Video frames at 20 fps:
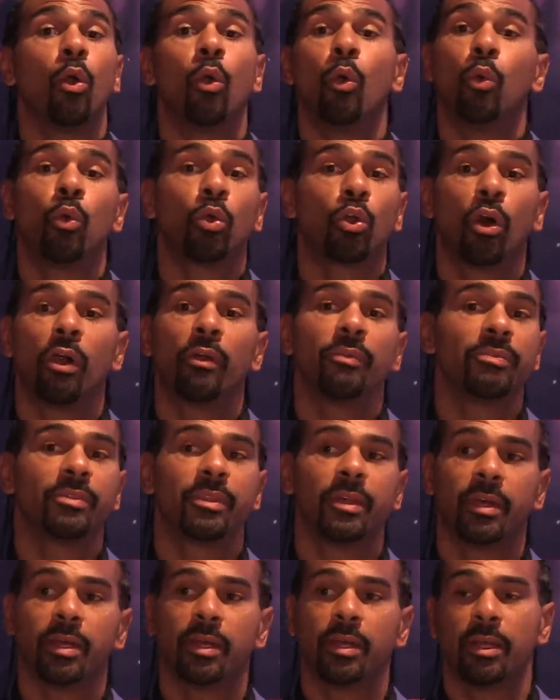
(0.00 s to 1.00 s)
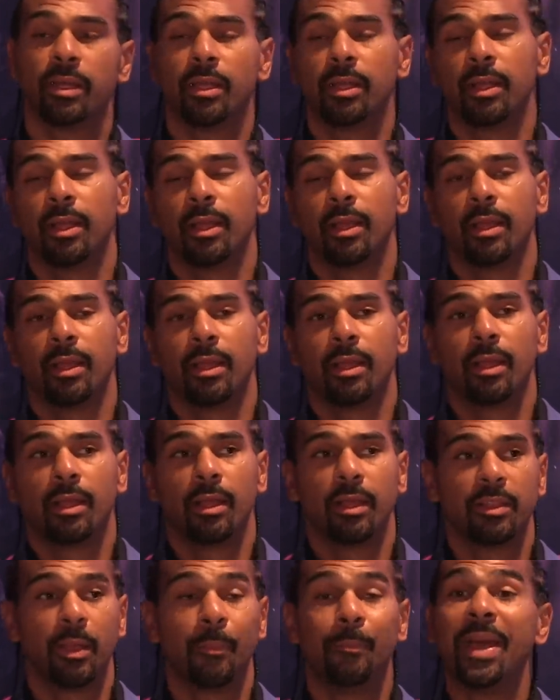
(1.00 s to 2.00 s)
all got the
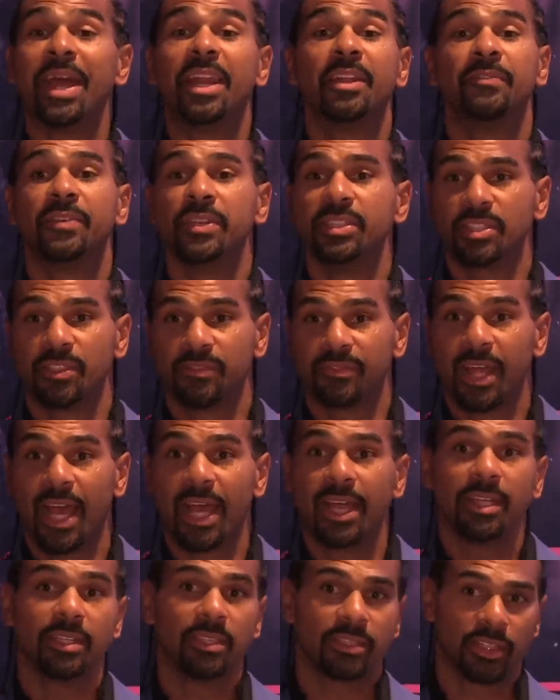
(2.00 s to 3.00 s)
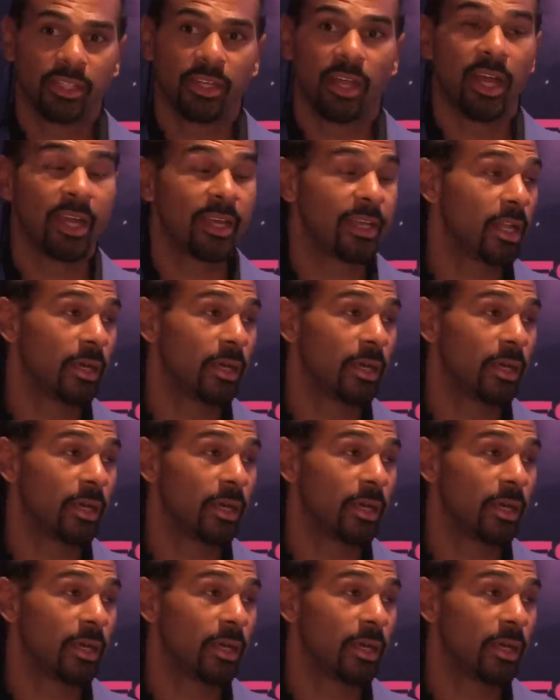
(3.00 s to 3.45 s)
benefits of that in tonight.